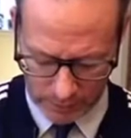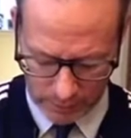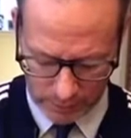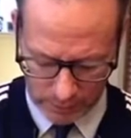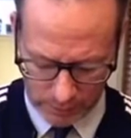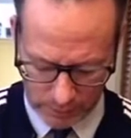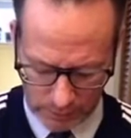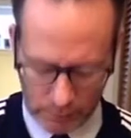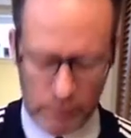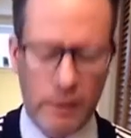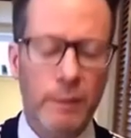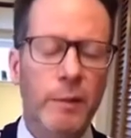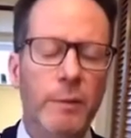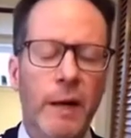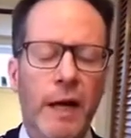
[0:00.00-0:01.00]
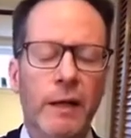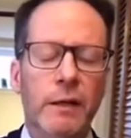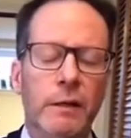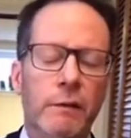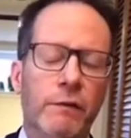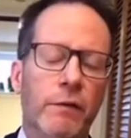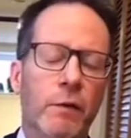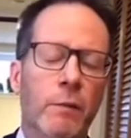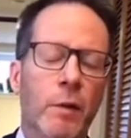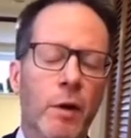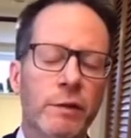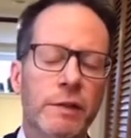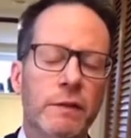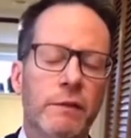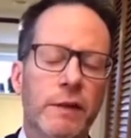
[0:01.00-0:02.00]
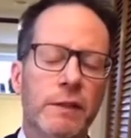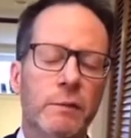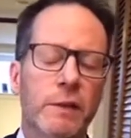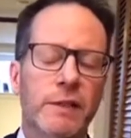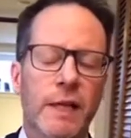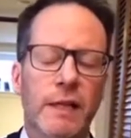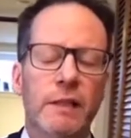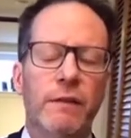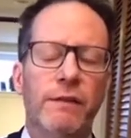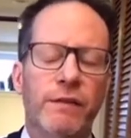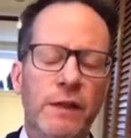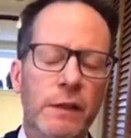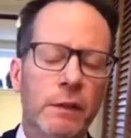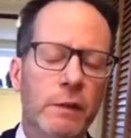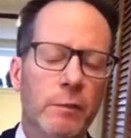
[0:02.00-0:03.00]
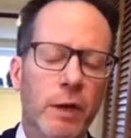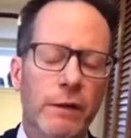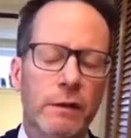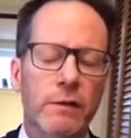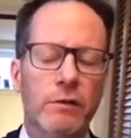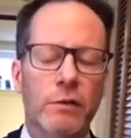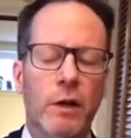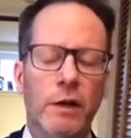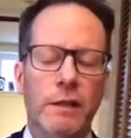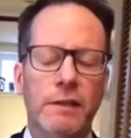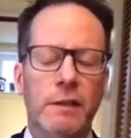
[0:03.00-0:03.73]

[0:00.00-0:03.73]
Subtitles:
So keep in mind, for most of us, we tend to feel the breath the strongest,